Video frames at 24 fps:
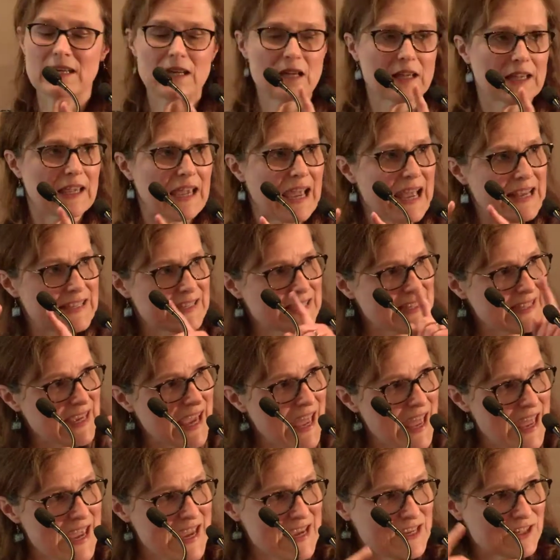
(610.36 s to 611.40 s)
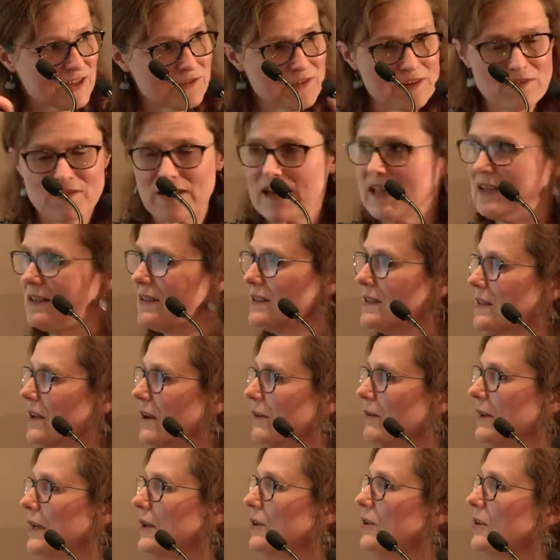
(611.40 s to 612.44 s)
a cascade of events
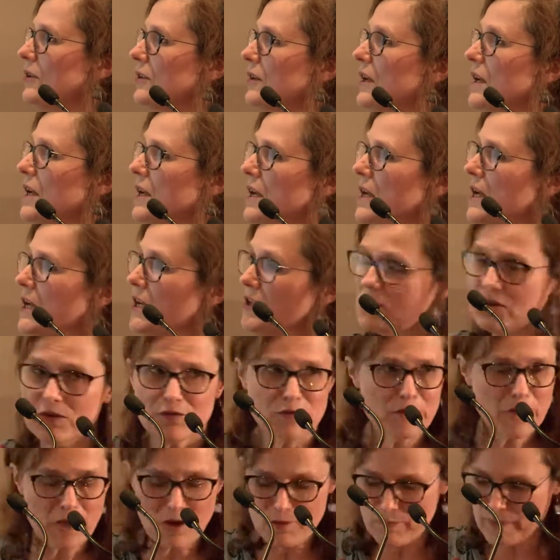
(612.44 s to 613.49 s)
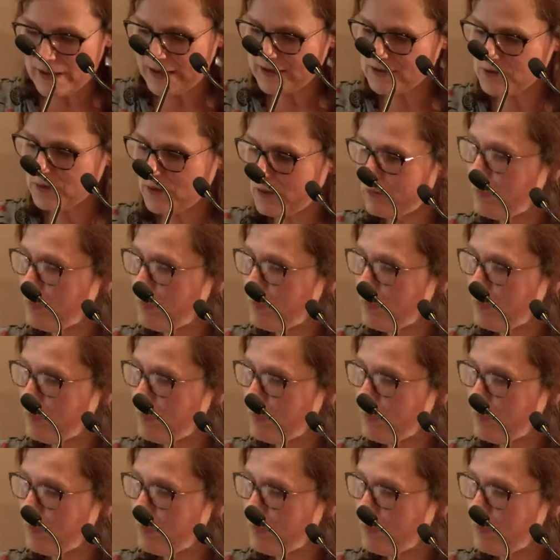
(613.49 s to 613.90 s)
going on. So if we go back to our